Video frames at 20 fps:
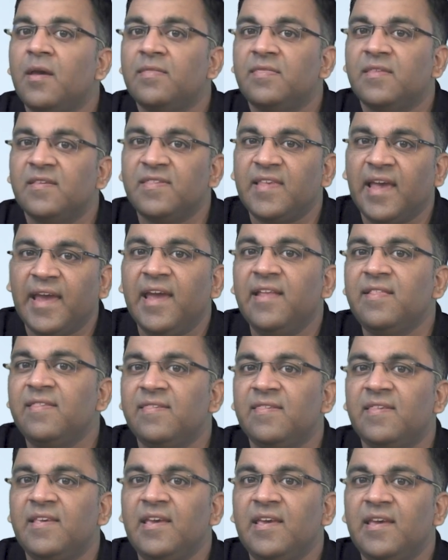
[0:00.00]
The second
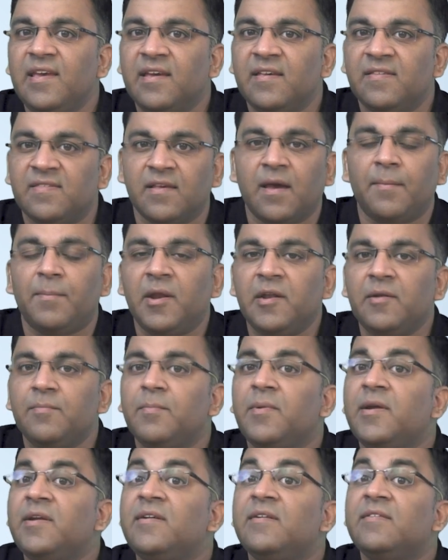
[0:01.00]
C is
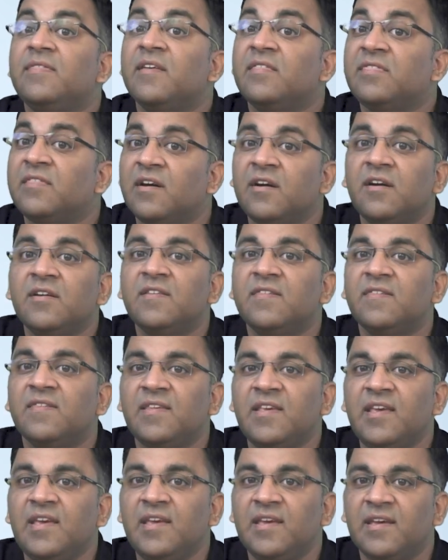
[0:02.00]
commitment. The third
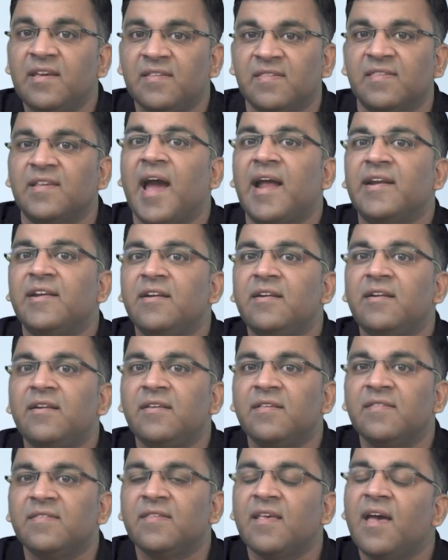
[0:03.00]
C is
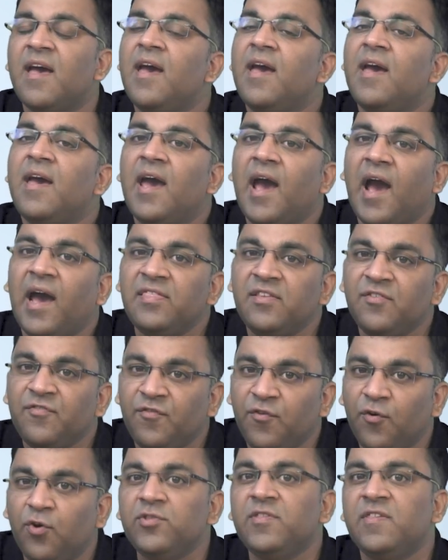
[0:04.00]
candidness. And the
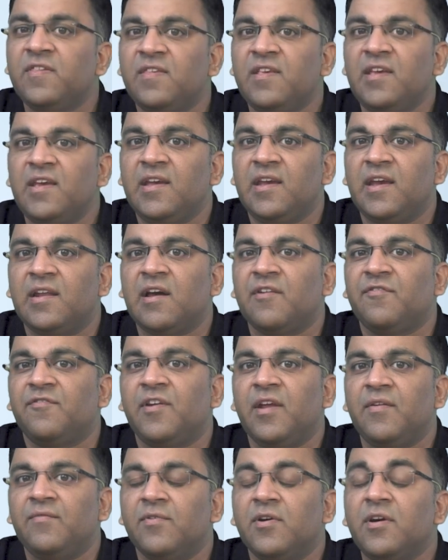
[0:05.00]
fourth C in our
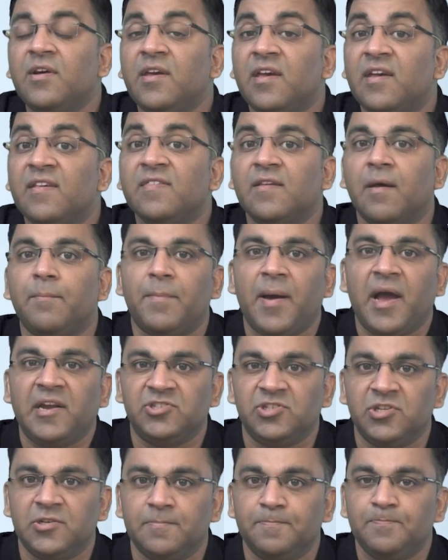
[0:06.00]
framework is
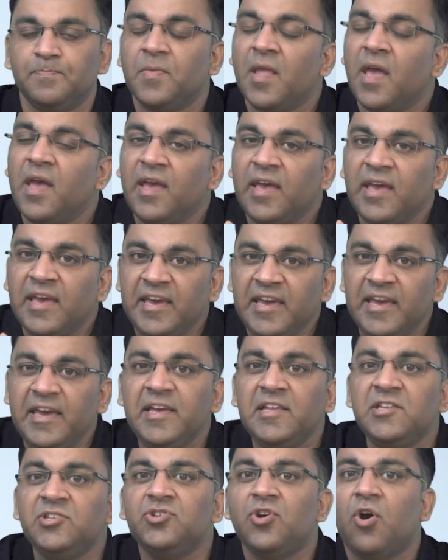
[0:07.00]
compassion.
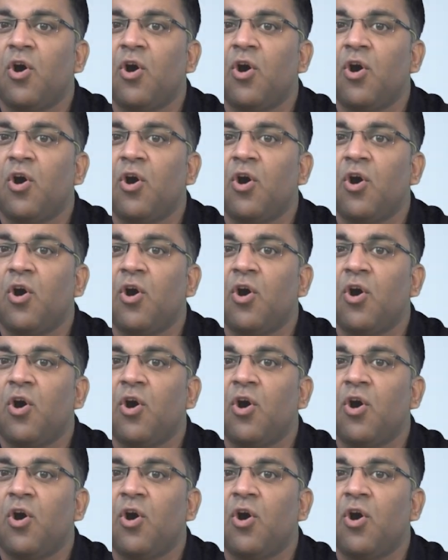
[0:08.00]
Each